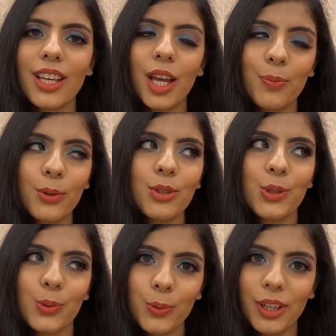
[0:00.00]
I post
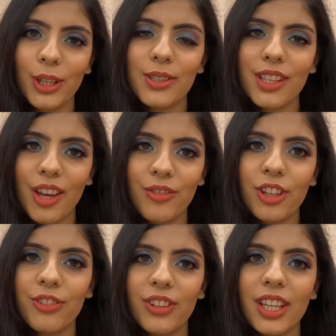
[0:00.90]
2 videos
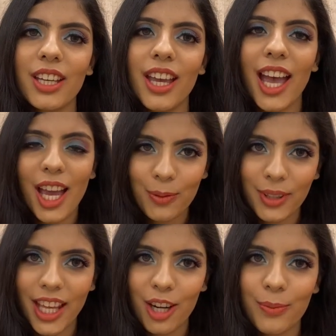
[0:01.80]
every week. And
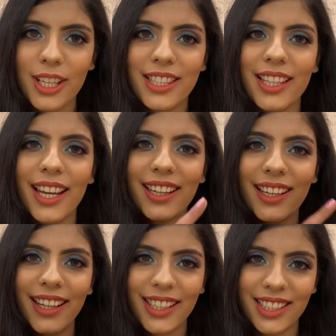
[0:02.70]
with that being said,
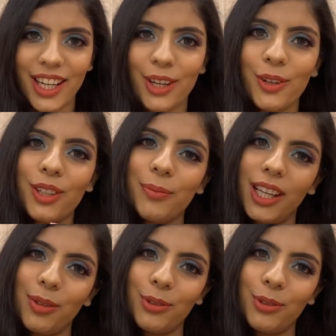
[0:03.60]
let's get into the makeup